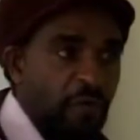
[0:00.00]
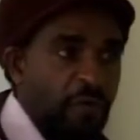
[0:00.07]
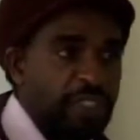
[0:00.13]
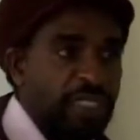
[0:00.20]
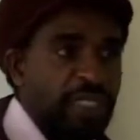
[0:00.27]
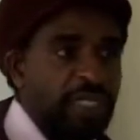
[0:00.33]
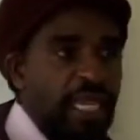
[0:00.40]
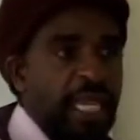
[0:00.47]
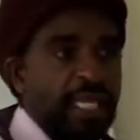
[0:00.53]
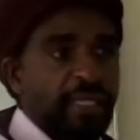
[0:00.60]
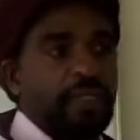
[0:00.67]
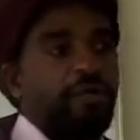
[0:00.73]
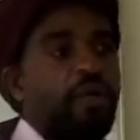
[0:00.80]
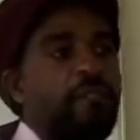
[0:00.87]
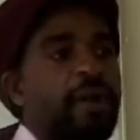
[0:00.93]
which is x
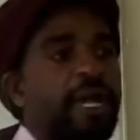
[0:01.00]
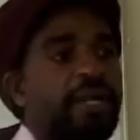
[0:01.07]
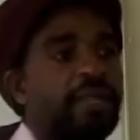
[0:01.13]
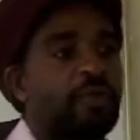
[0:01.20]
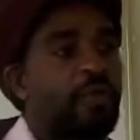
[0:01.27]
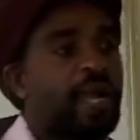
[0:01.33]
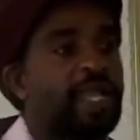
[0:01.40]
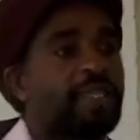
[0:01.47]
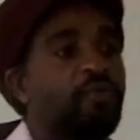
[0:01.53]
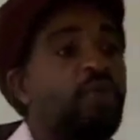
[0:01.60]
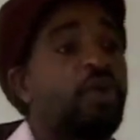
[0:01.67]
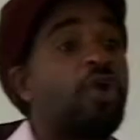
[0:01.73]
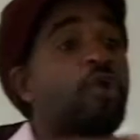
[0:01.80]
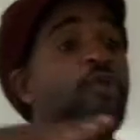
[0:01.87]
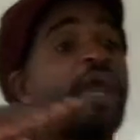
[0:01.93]
squared minus y
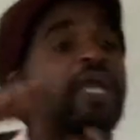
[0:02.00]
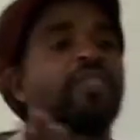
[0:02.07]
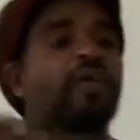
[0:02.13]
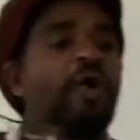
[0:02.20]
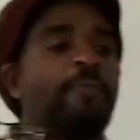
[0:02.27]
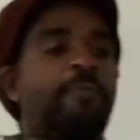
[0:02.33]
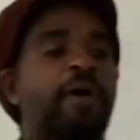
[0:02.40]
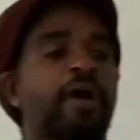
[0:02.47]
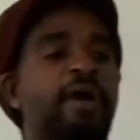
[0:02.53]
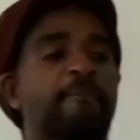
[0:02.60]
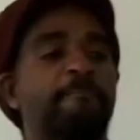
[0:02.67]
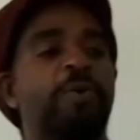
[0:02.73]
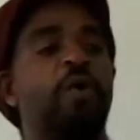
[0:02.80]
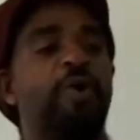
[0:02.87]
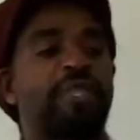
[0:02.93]
squared, go right up,
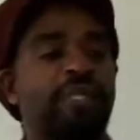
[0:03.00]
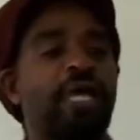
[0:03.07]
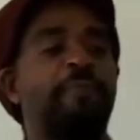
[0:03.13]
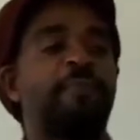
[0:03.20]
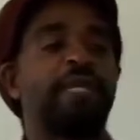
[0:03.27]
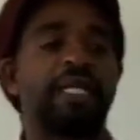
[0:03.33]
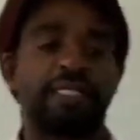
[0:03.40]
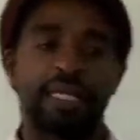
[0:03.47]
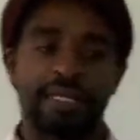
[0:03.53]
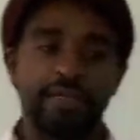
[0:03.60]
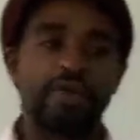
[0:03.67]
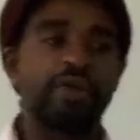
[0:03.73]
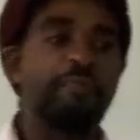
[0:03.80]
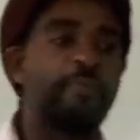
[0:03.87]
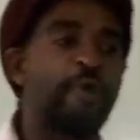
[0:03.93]
but we're stopping at a
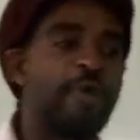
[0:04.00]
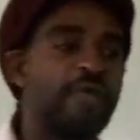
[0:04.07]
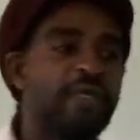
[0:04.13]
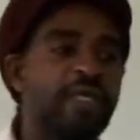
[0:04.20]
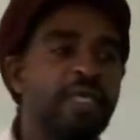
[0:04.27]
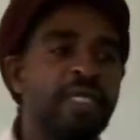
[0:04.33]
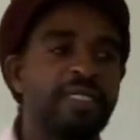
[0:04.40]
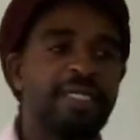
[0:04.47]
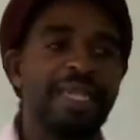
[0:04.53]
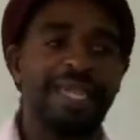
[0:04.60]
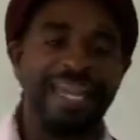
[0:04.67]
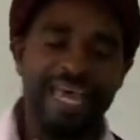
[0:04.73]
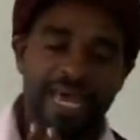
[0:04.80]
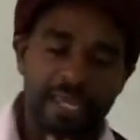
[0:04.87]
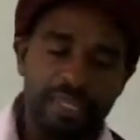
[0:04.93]
certain point. The
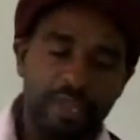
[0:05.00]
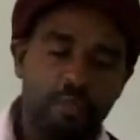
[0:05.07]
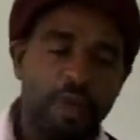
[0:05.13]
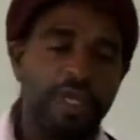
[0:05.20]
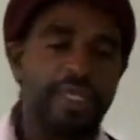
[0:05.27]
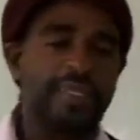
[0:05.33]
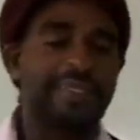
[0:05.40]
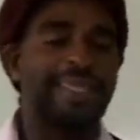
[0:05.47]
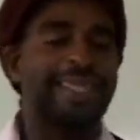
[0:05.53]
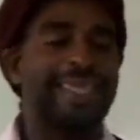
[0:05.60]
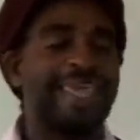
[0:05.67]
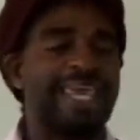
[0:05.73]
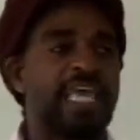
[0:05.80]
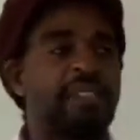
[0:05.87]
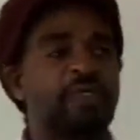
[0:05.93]
last one is
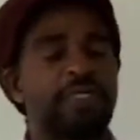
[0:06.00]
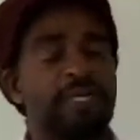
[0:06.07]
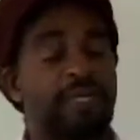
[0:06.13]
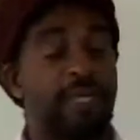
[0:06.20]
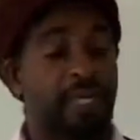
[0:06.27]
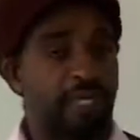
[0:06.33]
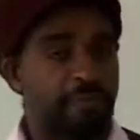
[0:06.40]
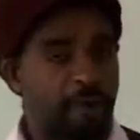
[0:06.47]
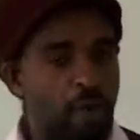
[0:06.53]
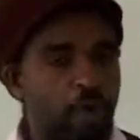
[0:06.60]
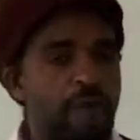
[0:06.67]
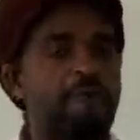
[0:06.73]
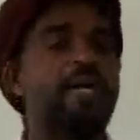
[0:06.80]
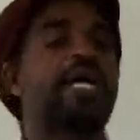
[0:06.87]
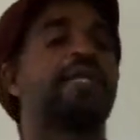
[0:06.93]
a to the 6th
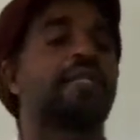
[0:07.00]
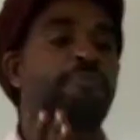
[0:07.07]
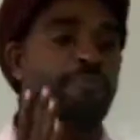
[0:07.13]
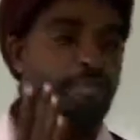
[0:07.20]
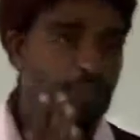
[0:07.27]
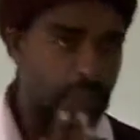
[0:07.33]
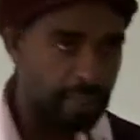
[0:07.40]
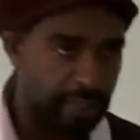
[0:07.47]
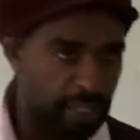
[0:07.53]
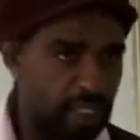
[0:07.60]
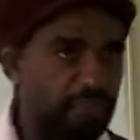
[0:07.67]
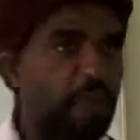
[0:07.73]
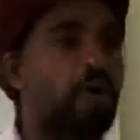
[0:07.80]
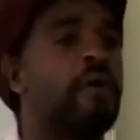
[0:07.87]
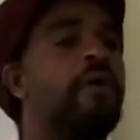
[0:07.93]
power minus b to the 6th
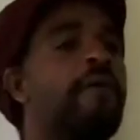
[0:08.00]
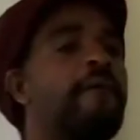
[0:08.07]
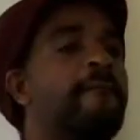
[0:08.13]
power.